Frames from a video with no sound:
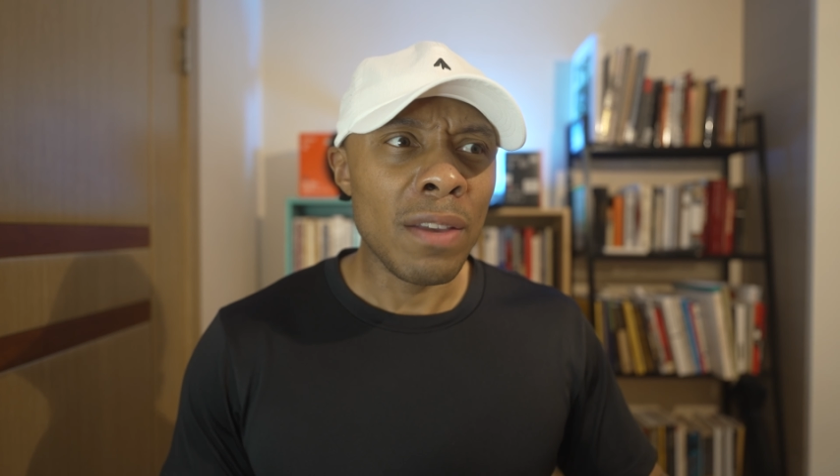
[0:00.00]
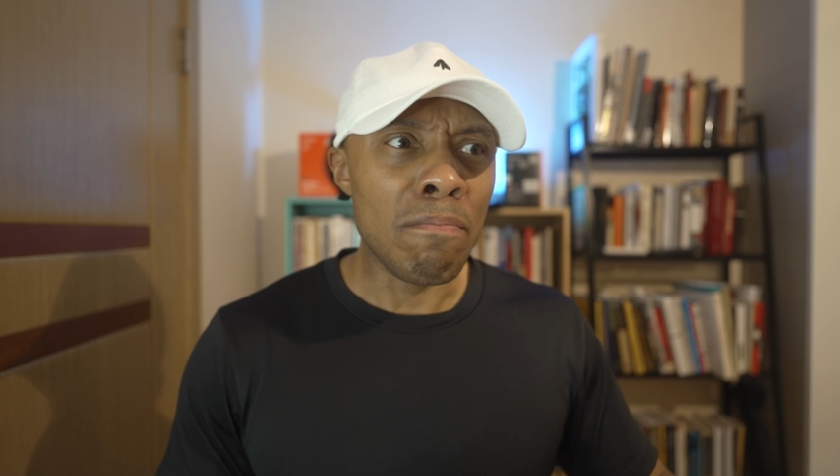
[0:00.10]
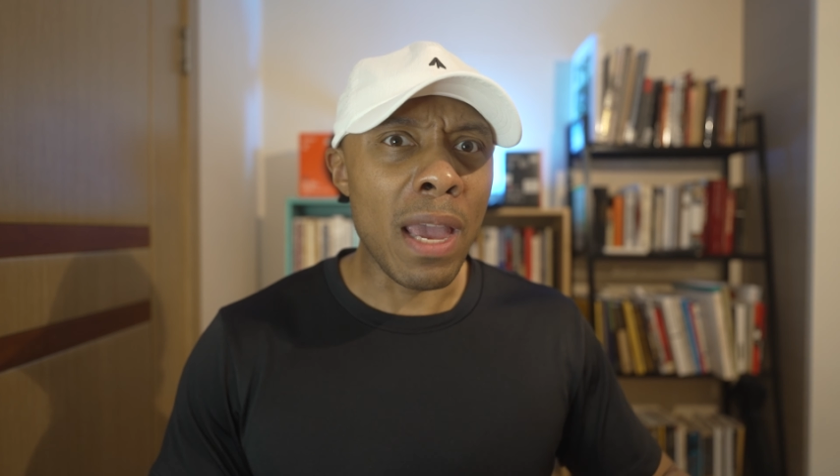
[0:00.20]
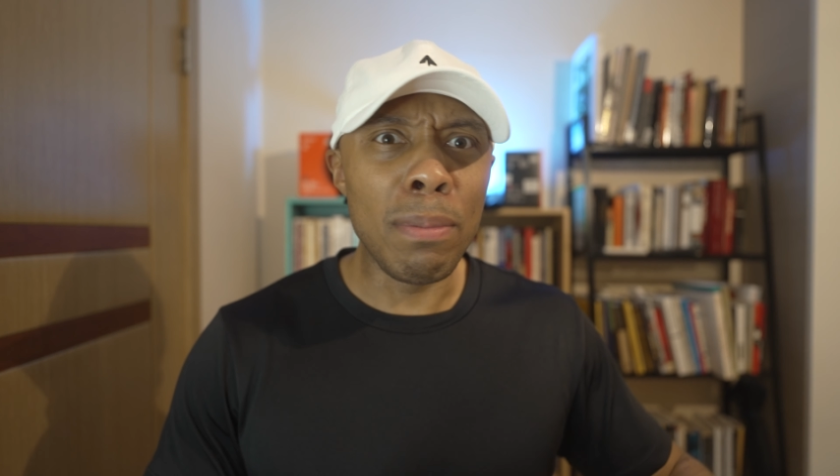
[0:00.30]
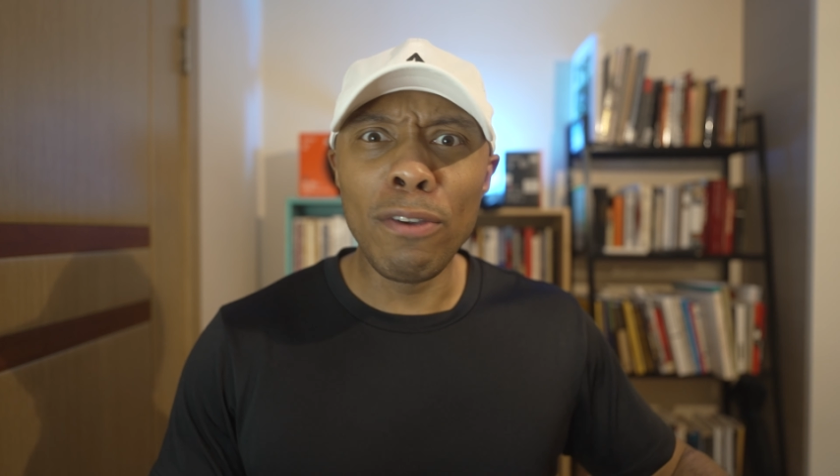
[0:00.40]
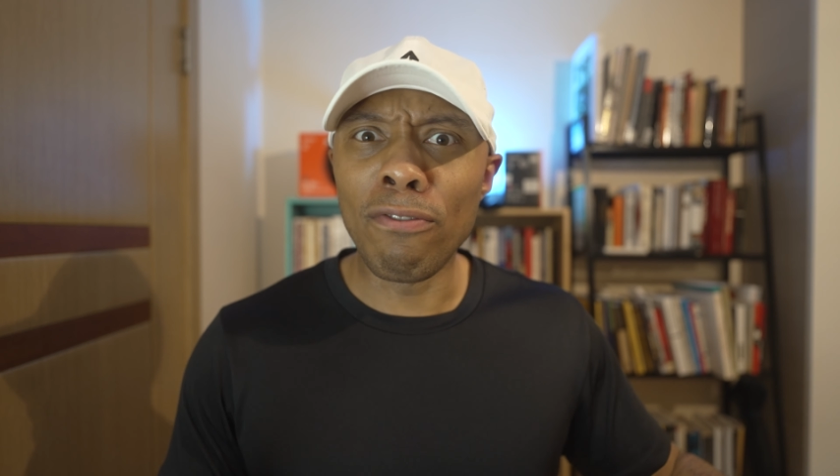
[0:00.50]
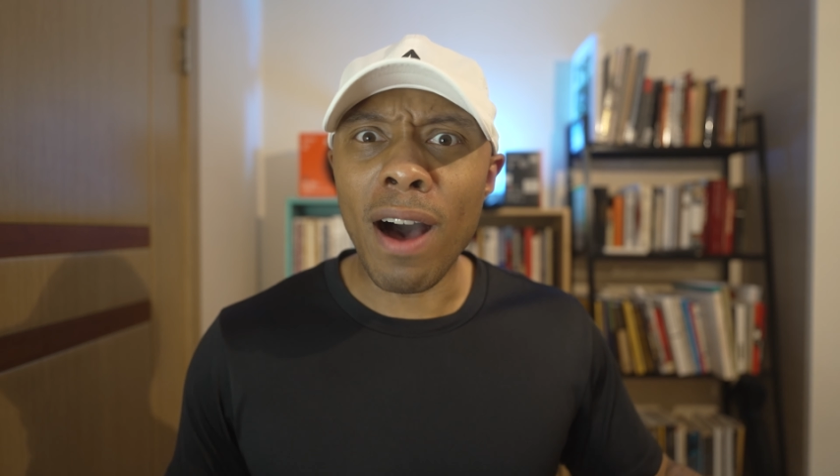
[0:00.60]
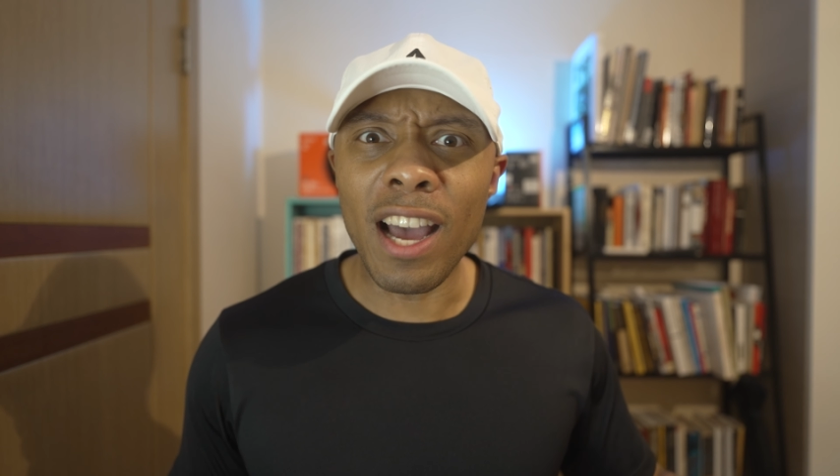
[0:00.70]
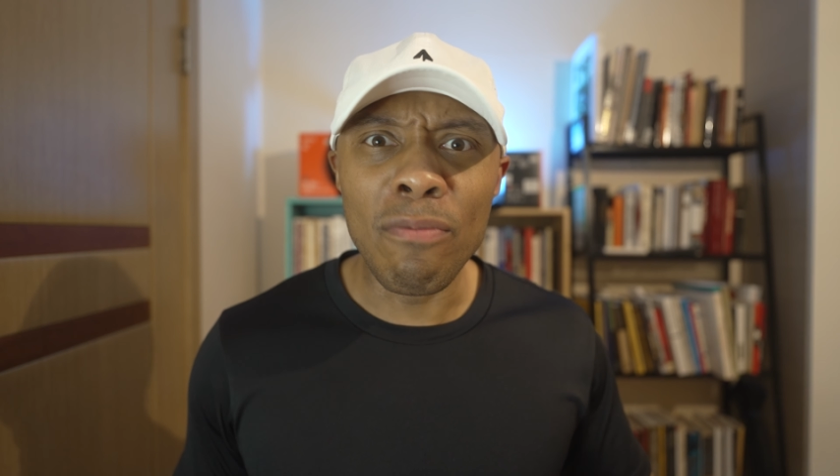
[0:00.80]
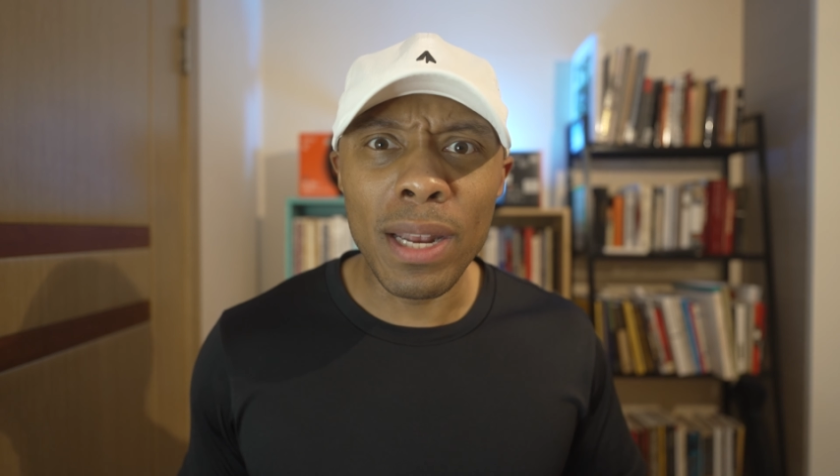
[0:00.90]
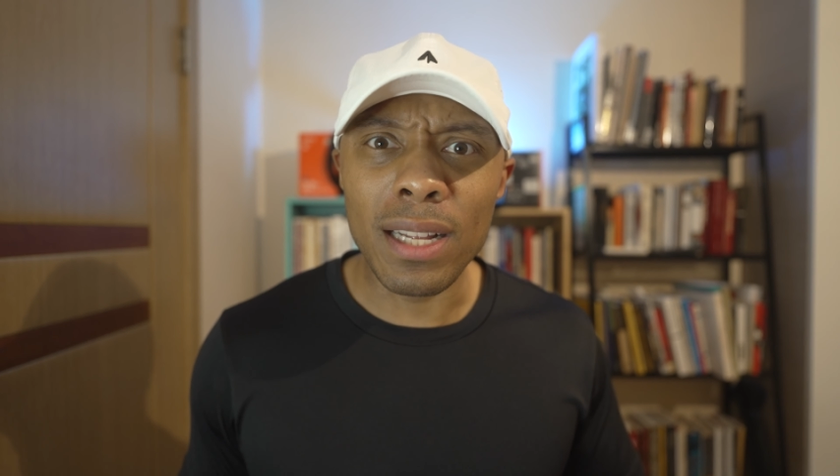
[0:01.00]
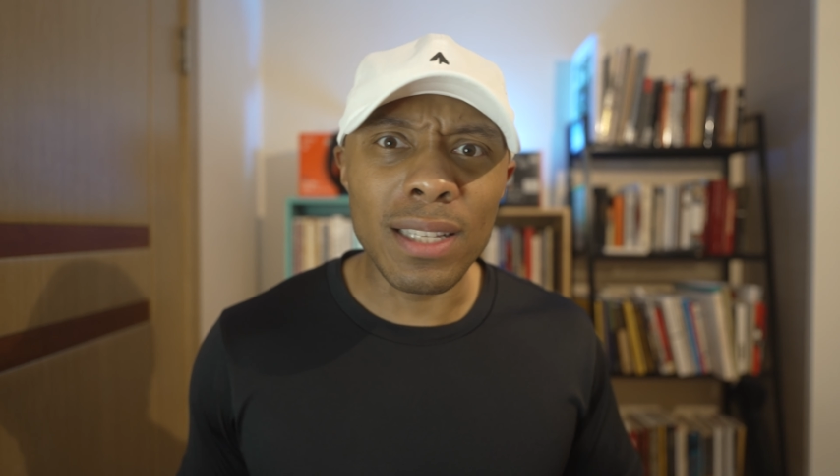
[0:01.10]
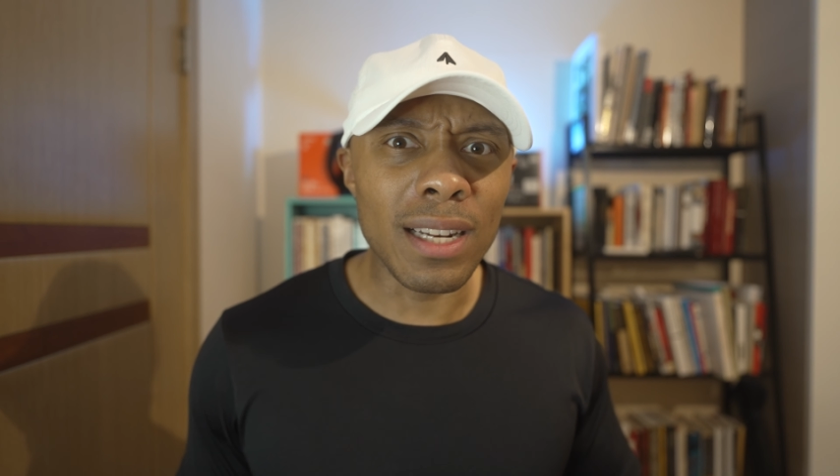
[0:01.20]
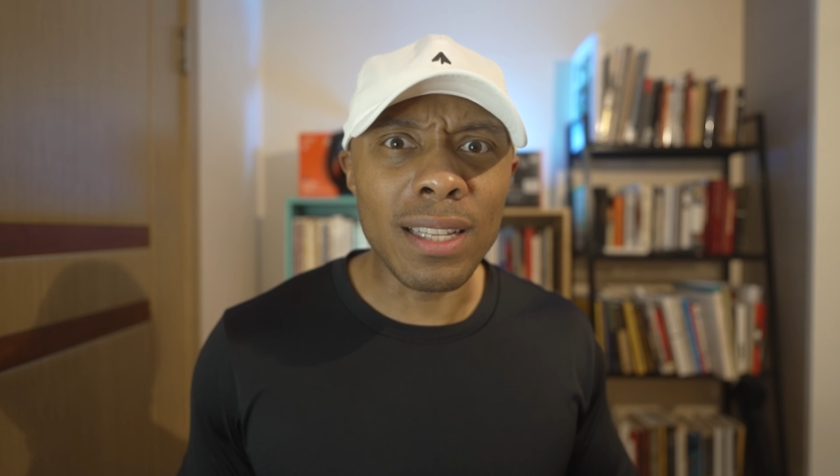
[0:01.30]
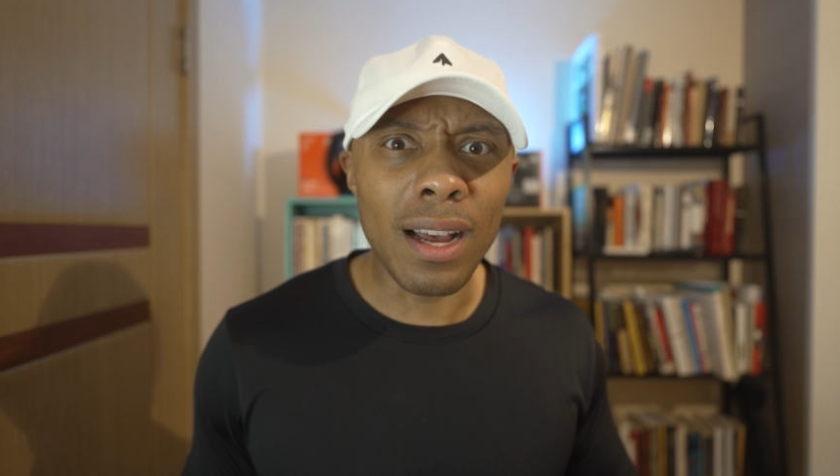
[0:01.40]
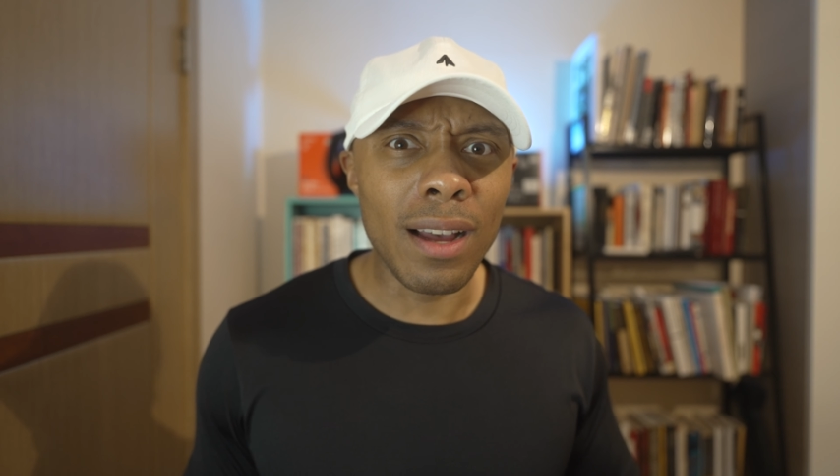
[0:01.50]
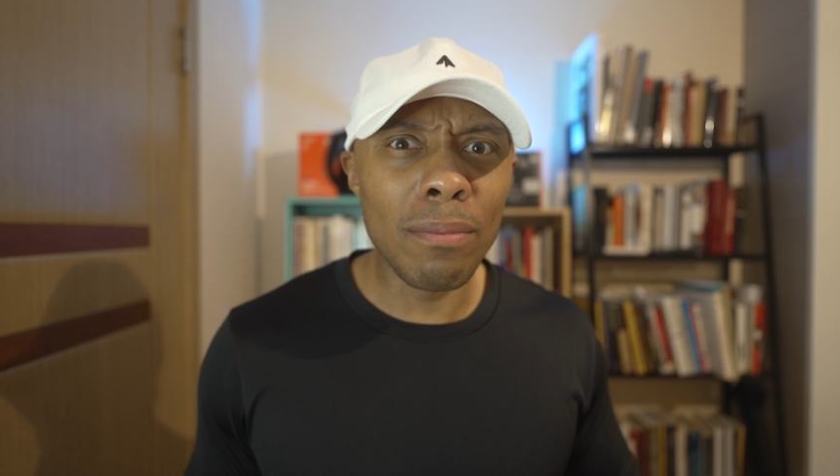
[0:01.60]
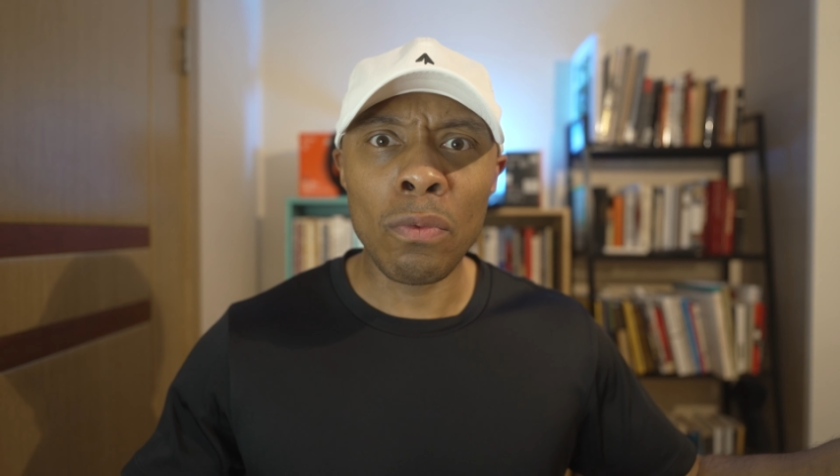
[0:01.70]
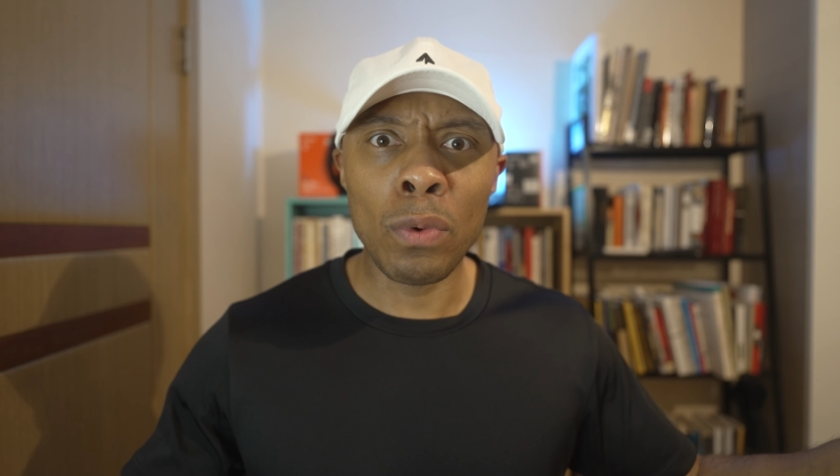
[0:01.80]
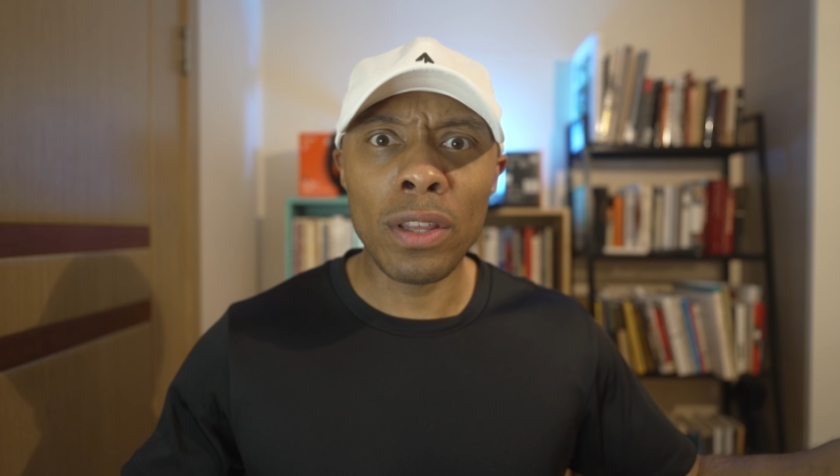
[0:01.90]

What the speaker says: maybe 5 minutes at a time.